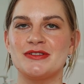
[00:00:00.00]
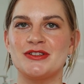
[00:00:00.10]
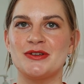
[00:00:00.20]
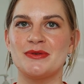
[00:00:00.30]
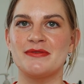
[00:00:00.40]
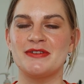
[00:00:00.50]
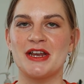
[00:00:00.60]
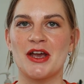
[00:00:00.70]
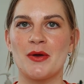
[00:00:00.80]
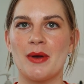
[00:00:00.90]
do a
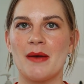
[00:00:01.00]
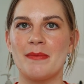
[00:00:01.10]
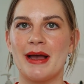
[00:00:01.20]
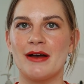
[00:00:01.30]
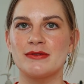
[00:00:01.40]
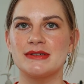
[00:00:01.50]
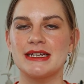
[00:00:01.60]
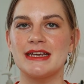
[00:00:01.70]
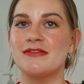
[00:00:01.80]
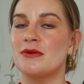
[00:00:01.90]
video about
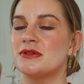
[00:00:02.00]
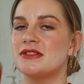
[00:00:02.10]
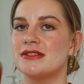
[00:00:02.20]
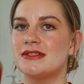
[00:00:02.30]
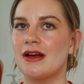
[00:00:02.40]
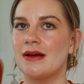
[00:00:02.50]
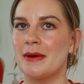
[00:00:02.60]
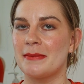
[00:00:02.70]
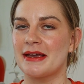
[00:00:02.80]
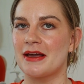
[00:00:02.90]
if I was to start
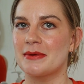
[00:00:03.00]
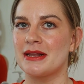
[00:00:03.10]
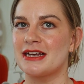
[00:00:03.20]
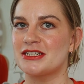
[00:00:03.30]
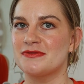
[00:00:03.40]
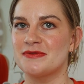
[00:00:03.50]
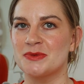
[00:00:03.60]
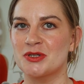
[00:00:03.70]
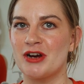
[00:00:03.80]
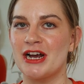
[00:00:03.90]
my makeup collection from
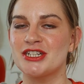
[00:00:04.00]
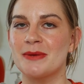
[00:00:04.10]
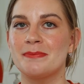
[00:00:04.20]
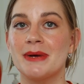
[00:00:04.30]
scratch,